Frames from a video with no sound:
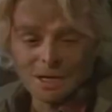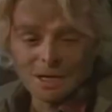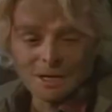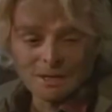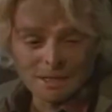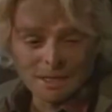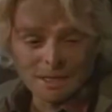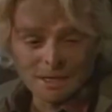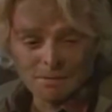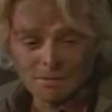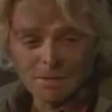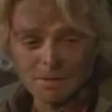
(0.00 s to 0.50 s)
to
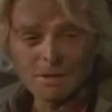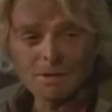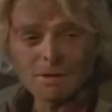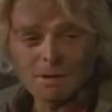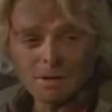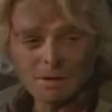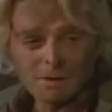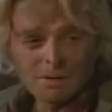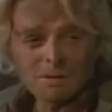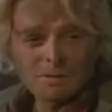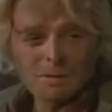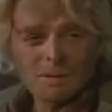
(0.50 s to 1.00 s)
hit it. You're
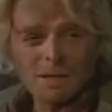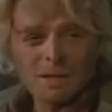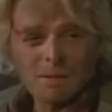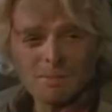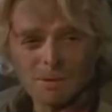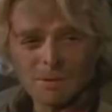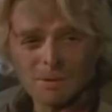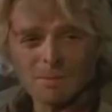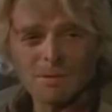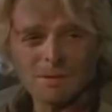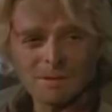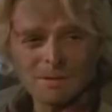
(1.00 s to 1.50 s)
gonna need a
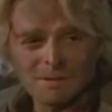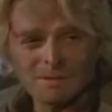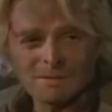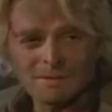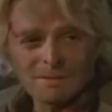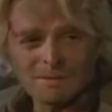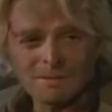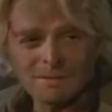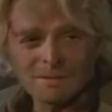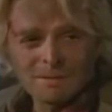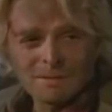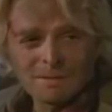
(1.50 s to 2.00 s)
bigger
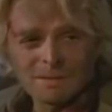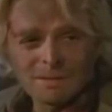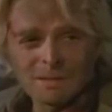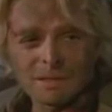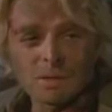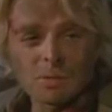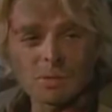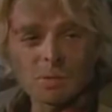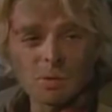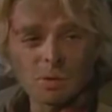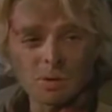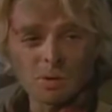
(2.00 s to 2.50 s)
sewer.
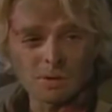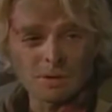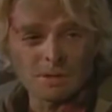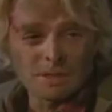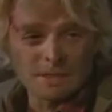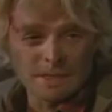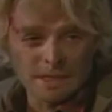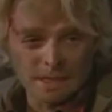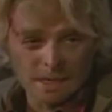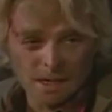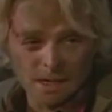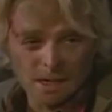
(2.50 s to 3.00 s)
Of
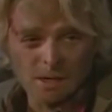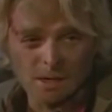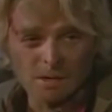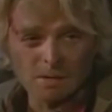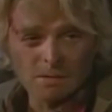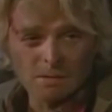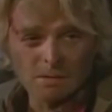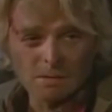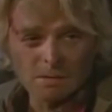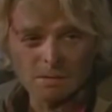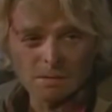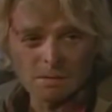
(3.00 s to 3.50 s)
course.
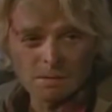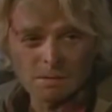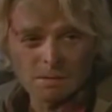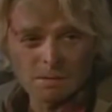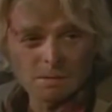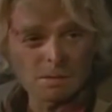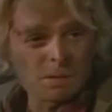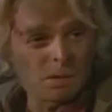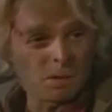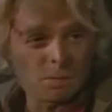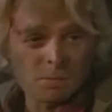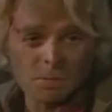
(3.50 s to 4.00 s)
I guess
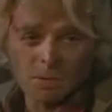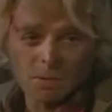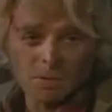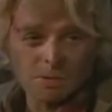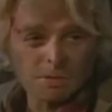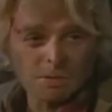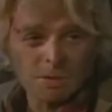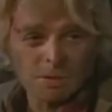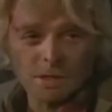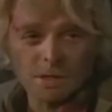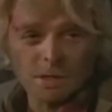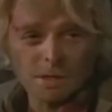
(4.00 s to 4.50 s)
that the dude in